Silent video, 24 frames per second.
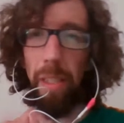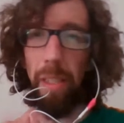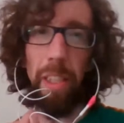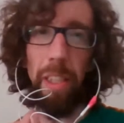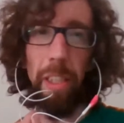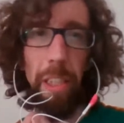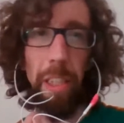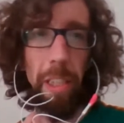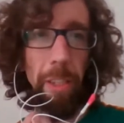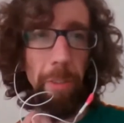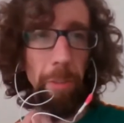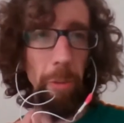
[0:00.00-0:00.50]

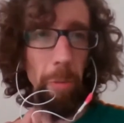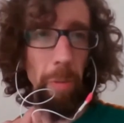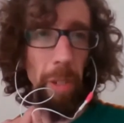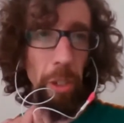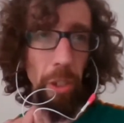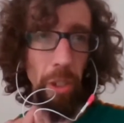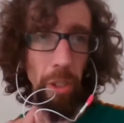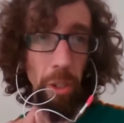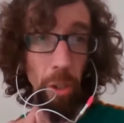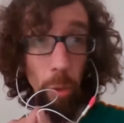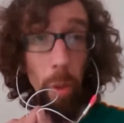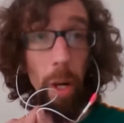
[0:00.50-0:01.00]

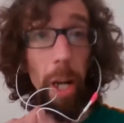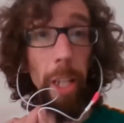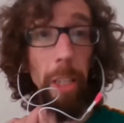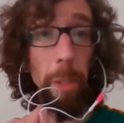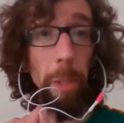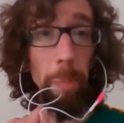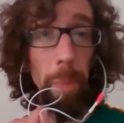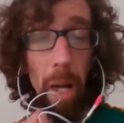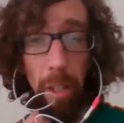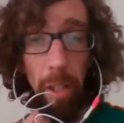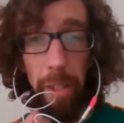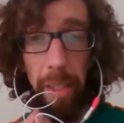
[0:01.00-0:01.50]
disinformation
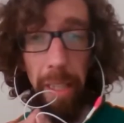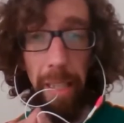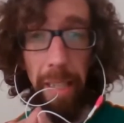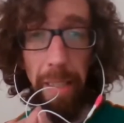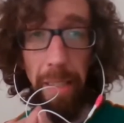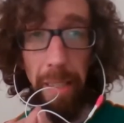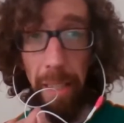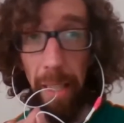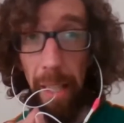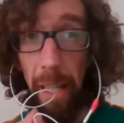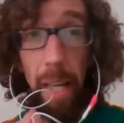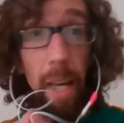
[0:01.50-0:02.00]
cross-pollinates,
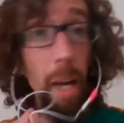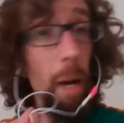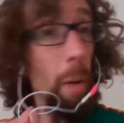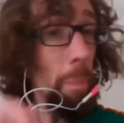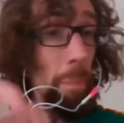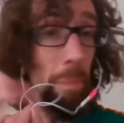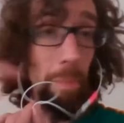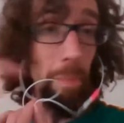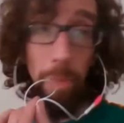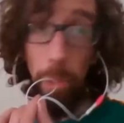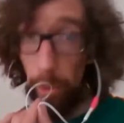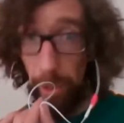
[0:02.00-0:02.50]

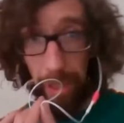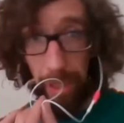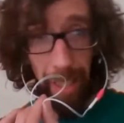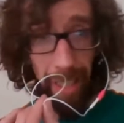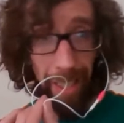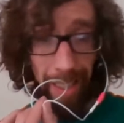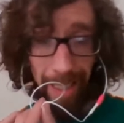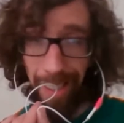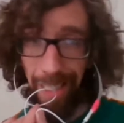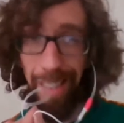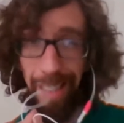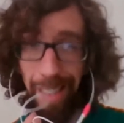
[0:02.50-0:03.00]

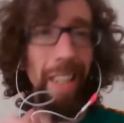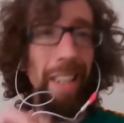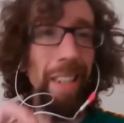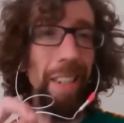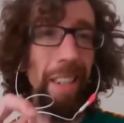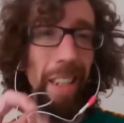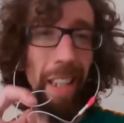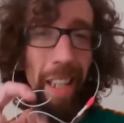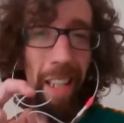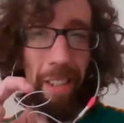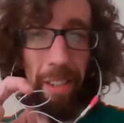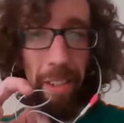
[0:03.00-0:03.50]
mutates,
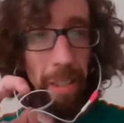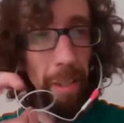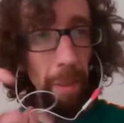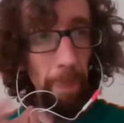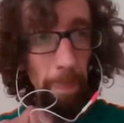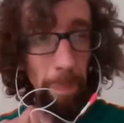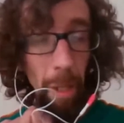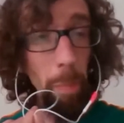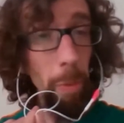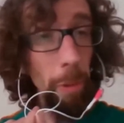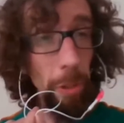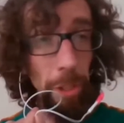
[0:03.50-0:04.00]
and
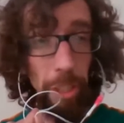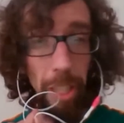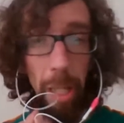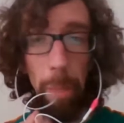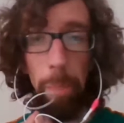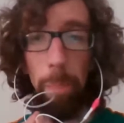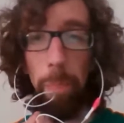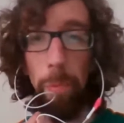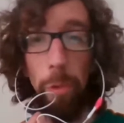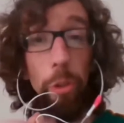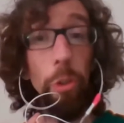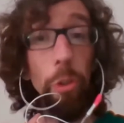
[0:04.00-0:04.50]
bubbles
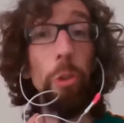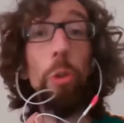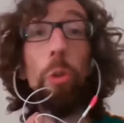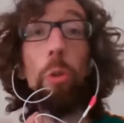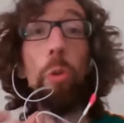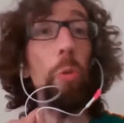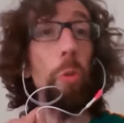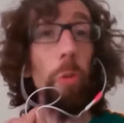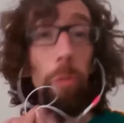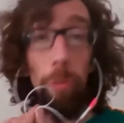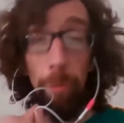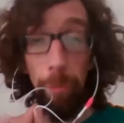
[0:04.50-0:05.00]
up
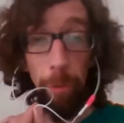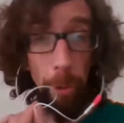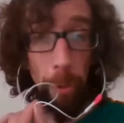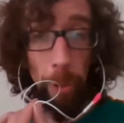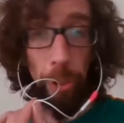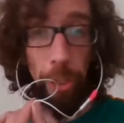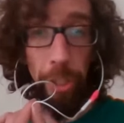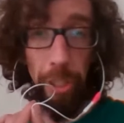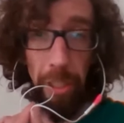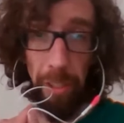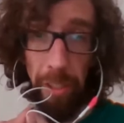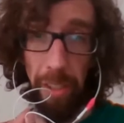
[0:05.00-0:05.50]
new
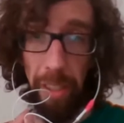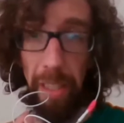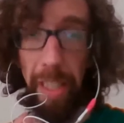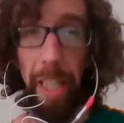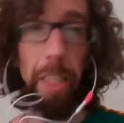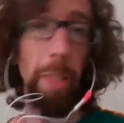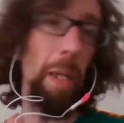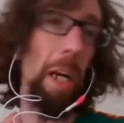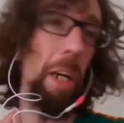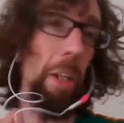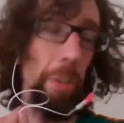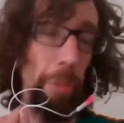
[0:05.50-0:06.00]
versions. And that's
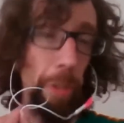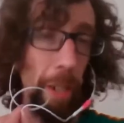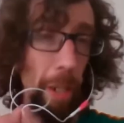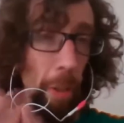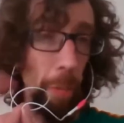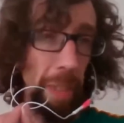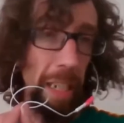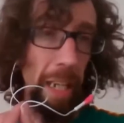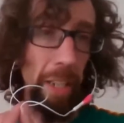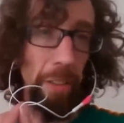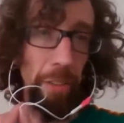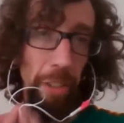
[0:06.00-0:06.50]
part of how we
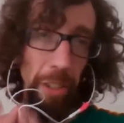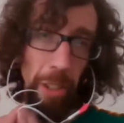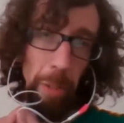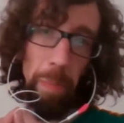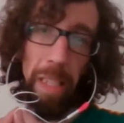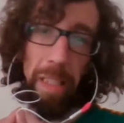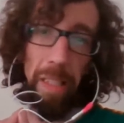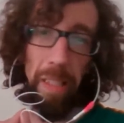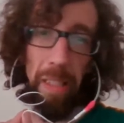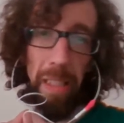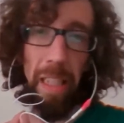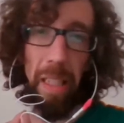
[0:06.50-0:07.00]
got this
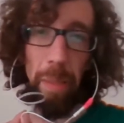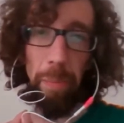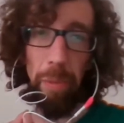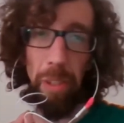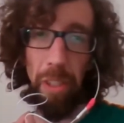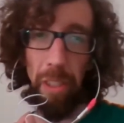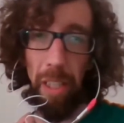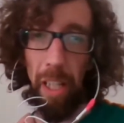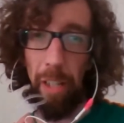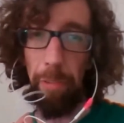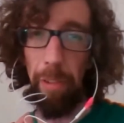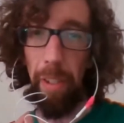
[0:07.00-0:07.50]
basic income
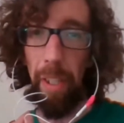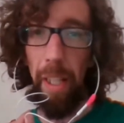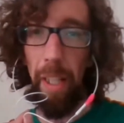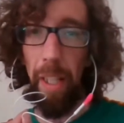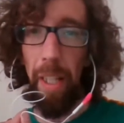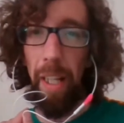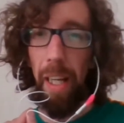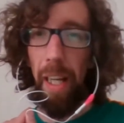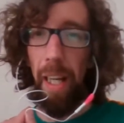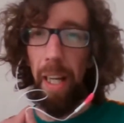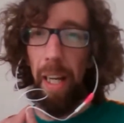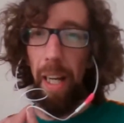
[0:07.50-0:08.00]
stuff.
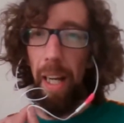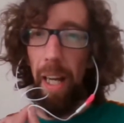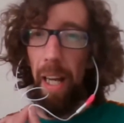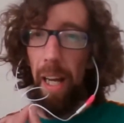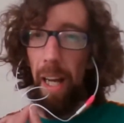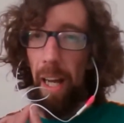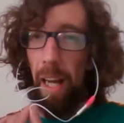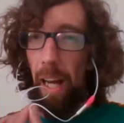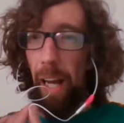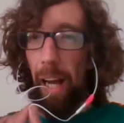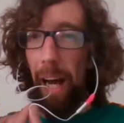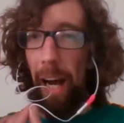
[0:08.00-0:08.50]

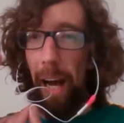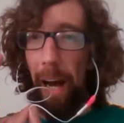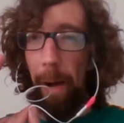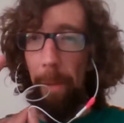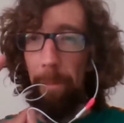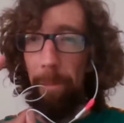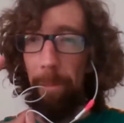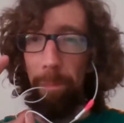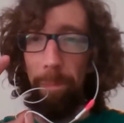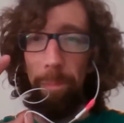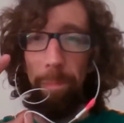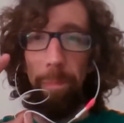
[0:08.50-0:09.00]

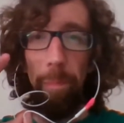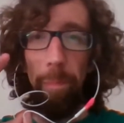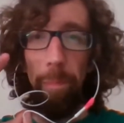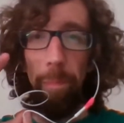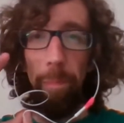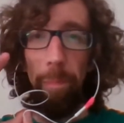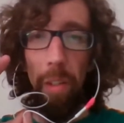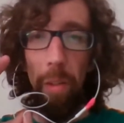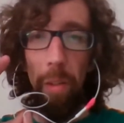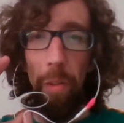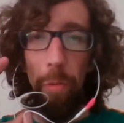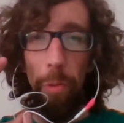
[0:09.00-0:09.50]

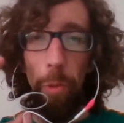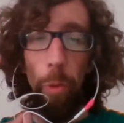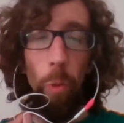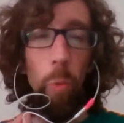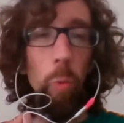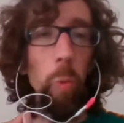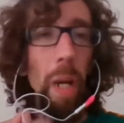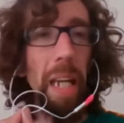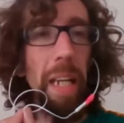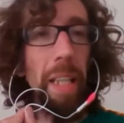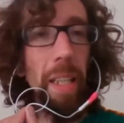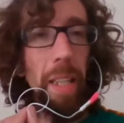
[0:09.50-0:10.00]
The
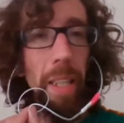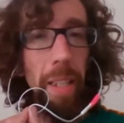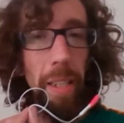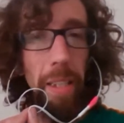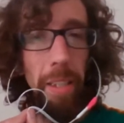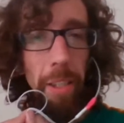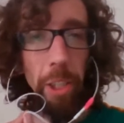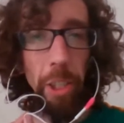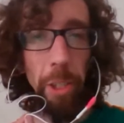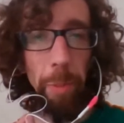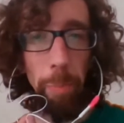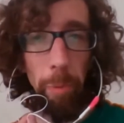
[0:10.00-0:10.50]
way that it
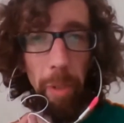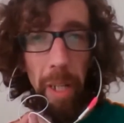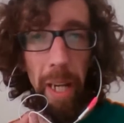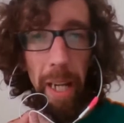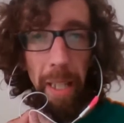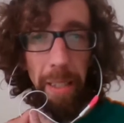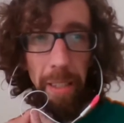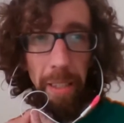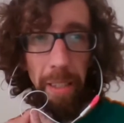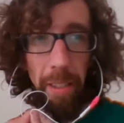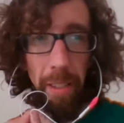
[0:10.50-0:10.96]
spreads